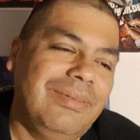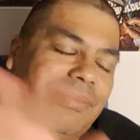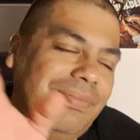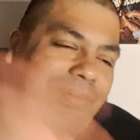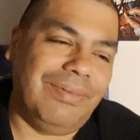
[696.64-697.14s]

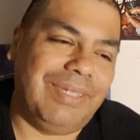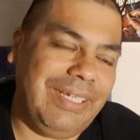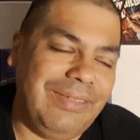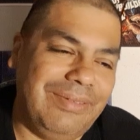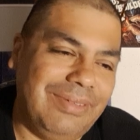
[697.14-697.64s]
before when
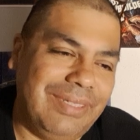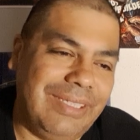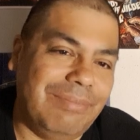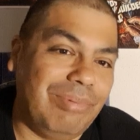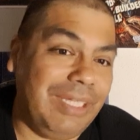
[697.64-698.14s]
they they
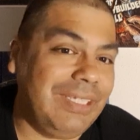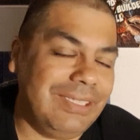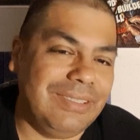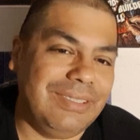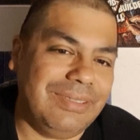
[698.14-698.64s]
had to break
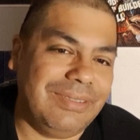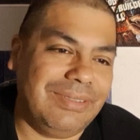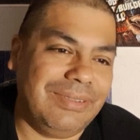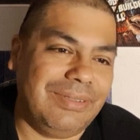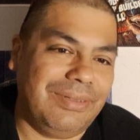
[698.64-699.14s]
into
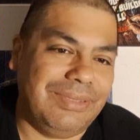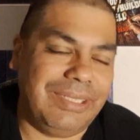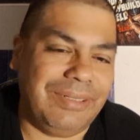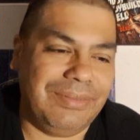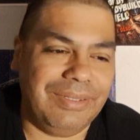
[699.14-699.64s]
the
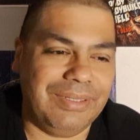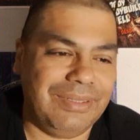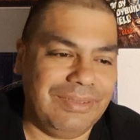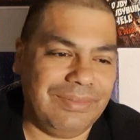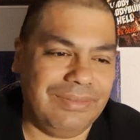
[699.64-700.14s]
hotel where
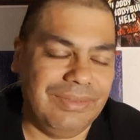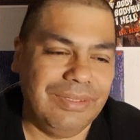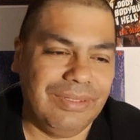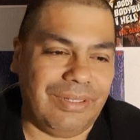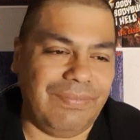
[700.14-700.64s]
the
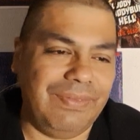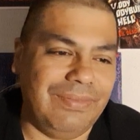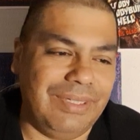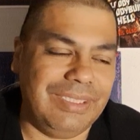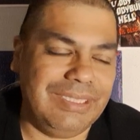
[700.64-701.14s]
coffin
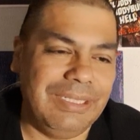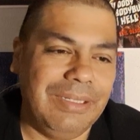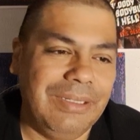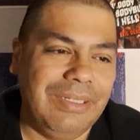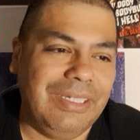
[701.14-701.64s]
was,
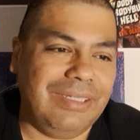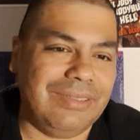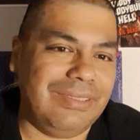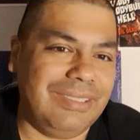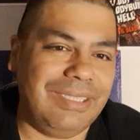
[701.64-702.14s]
and he's
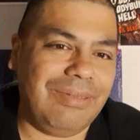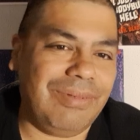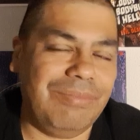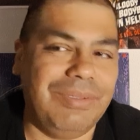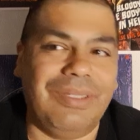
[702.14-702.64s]
like, "Is he the one
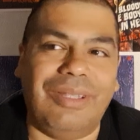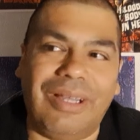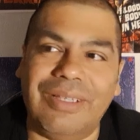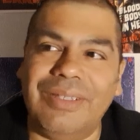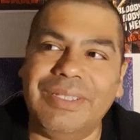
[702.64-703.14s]
who put the
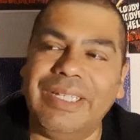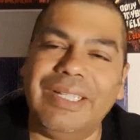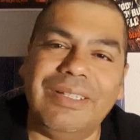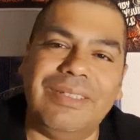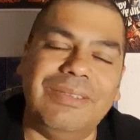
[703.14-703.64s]
lock on
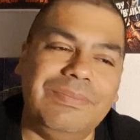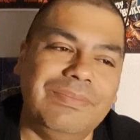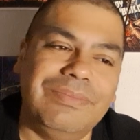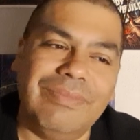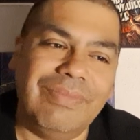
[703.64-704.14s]
there?" And
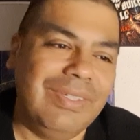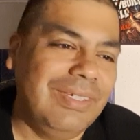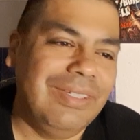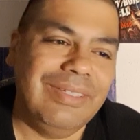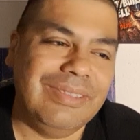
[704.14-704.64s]

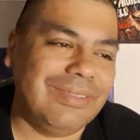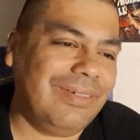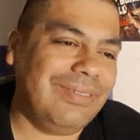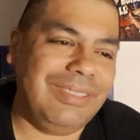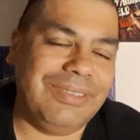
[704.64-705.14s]
just
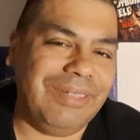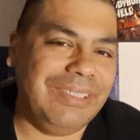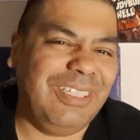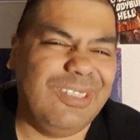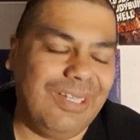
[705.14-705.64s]
all these
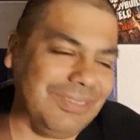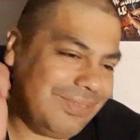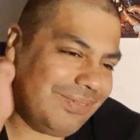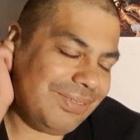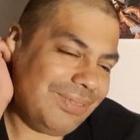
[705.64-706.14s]
crazy thoughts
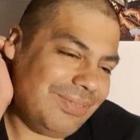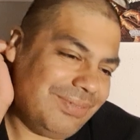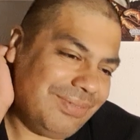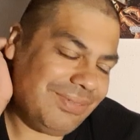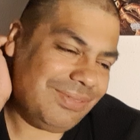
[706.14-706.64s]
going
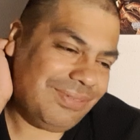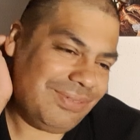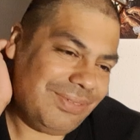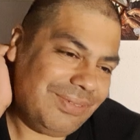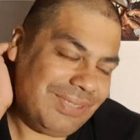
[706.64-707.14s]
through
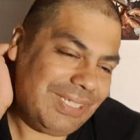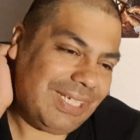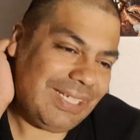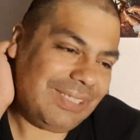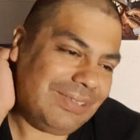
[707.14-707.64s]
through his
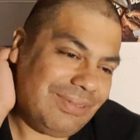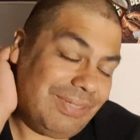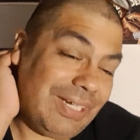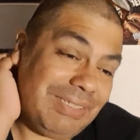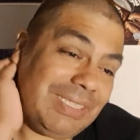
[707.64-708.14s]
head, through
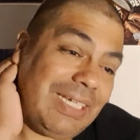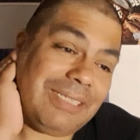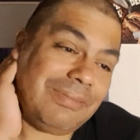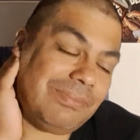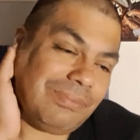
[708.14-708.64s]
Larry's head.